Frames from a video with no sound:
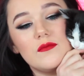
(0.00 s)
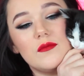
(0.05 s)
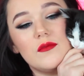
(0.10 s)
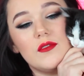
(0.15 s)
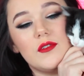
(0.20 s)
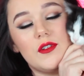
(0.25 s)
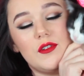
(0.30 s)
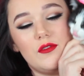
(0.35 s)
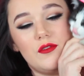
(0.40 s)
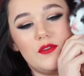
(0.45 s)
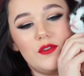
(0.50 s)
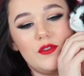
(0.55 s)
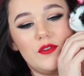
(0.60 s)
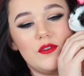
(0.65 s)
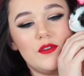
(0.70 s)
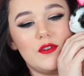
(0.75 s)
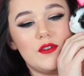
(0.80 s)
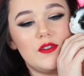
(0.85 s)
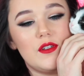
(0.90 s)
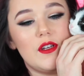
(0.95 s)
Oh, I know. You
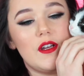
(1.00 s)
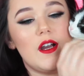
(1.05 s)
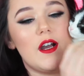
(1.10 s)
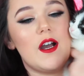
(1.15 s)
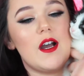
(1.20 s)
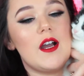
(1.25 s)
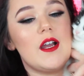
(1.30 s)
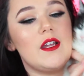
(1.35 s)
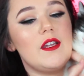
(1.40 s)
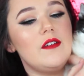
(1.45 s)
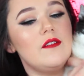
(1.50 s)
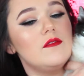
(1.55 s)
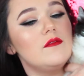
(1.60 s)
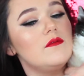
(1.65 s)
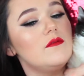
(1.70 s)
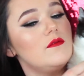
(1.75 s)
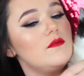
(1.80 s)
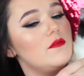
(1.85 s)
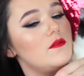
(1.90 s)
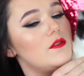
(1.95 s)
gonna say hi? You
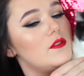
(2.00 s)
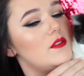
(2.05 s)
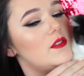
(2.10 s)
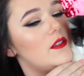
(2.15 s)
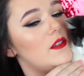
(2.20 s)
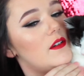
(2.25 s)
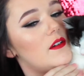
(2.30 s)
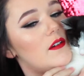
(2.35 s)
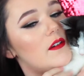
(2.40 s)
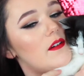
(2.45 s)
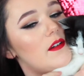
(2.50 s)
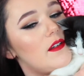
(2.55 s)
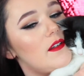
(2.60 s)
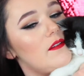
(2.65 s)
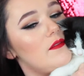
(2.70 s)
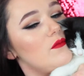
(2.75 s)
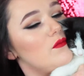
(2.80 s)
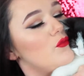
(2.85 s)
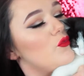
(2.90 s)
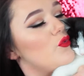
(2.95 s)
gonna say hi?